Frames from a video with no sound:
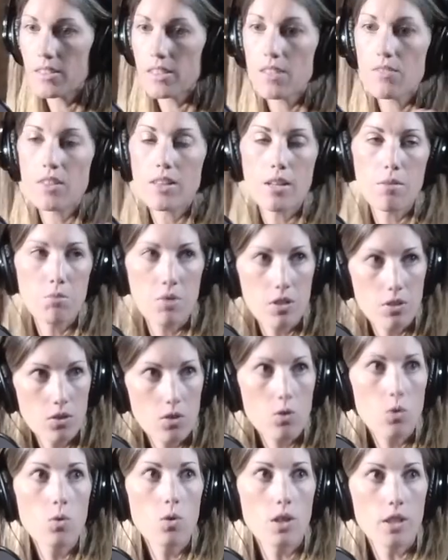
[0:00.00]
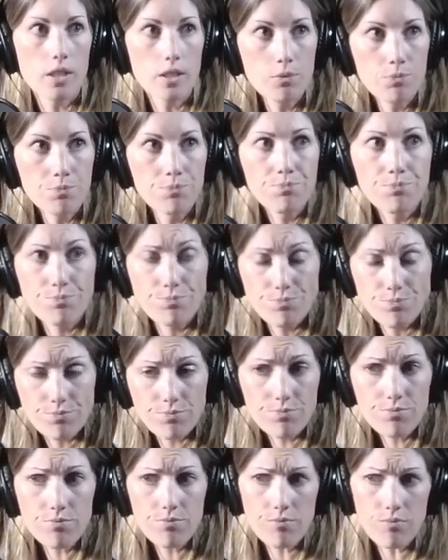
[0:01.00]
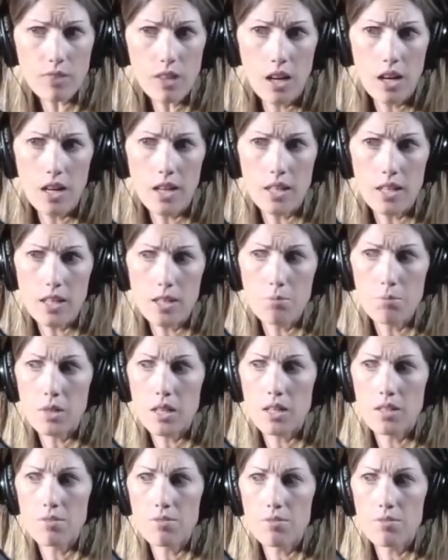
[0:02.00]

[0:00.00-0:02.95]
giving them this score um, of